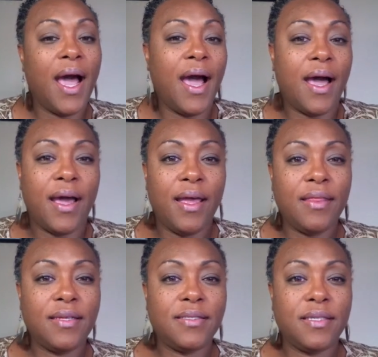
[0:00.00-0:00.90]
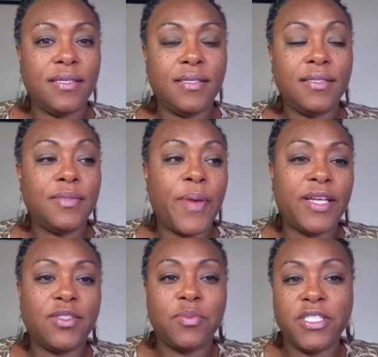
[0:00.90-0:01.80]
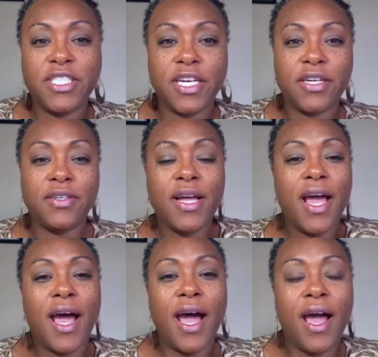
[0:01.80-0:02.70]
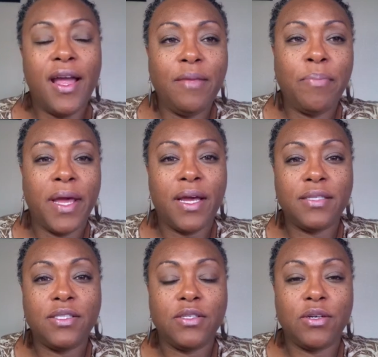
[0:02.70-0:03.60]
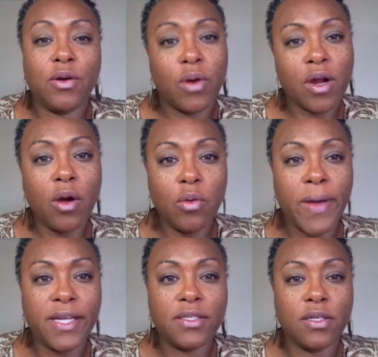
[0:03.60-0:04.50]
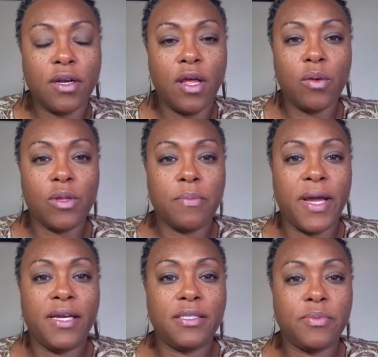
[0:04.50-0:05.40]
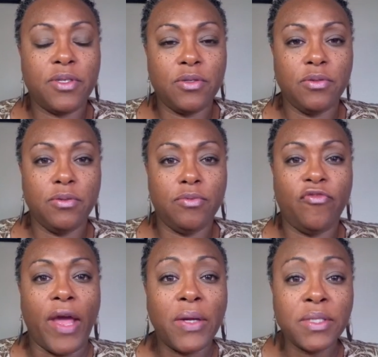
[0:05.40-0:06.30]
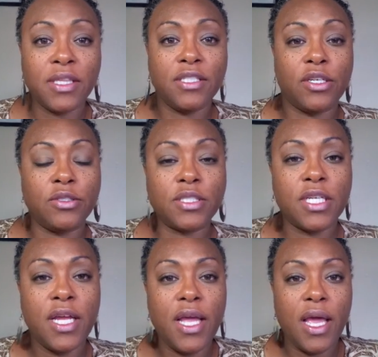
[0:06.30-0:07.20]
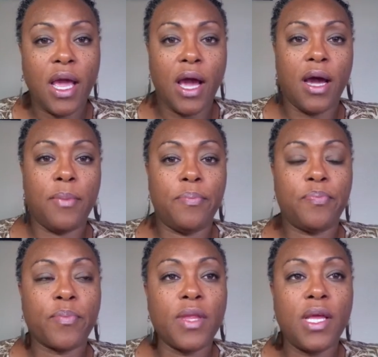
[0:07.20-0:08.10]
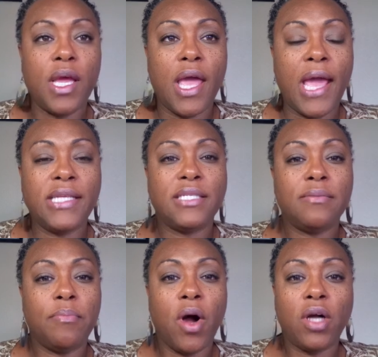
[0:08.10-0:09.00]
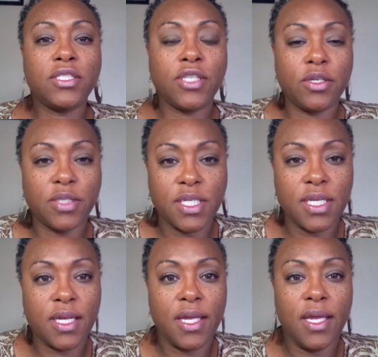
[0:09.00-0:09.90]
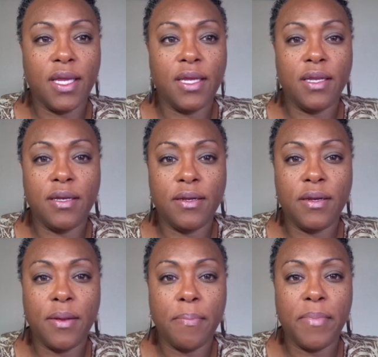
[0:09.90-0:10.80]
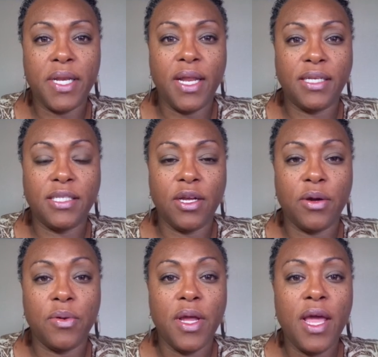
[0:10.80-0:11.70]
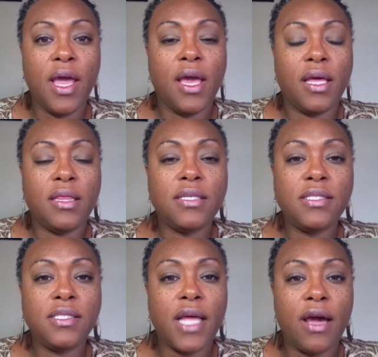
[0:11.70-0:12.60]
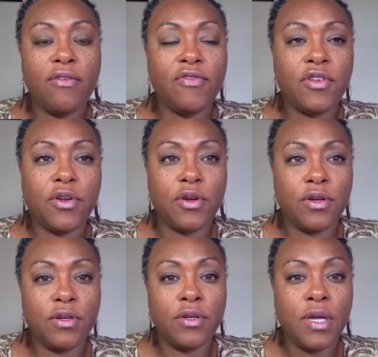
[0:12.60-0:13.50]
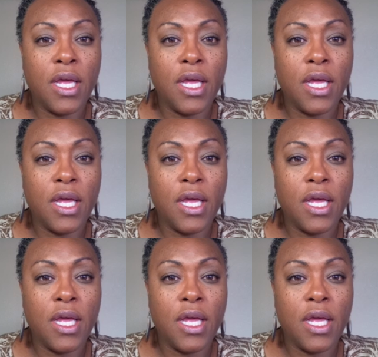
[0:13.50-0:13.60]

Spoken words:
Hi, this is Pastor Michelle. I pastor or co-pastor along with my husband who founded the church, um, a small church in Modesto. And this is after